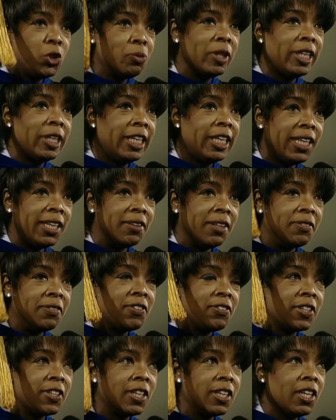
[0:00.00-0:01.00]
what you
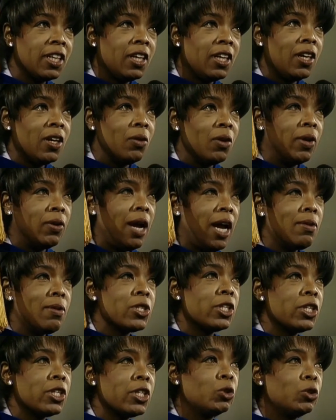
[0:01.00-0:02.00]
believe. When
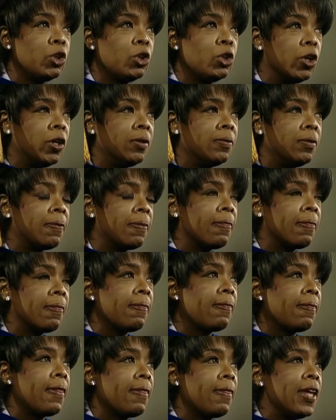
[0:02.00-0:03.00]
I was a little girl,
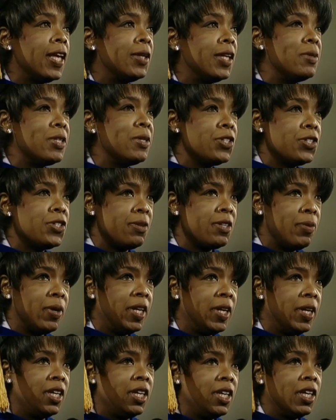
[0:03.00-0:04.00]

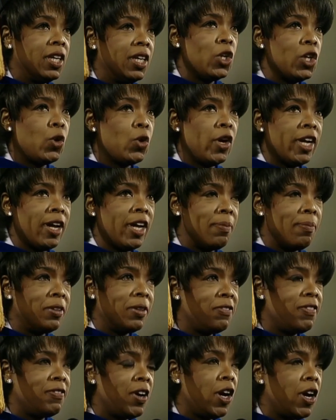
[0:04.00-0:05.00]
Mississippi, growing
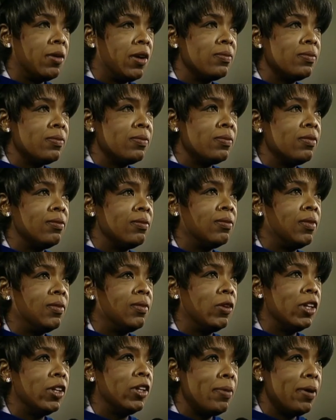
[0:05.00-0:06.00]
up on the farm,
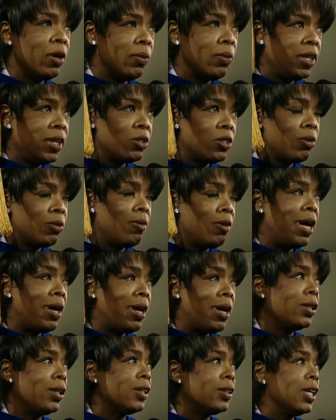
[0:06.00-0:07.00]
only buckwheat as a role
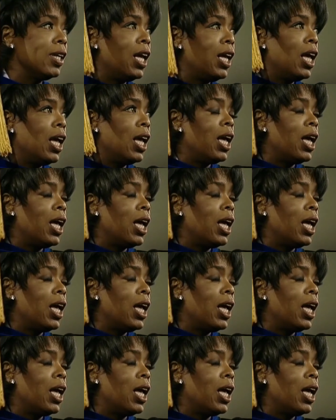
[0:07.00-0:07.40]
model,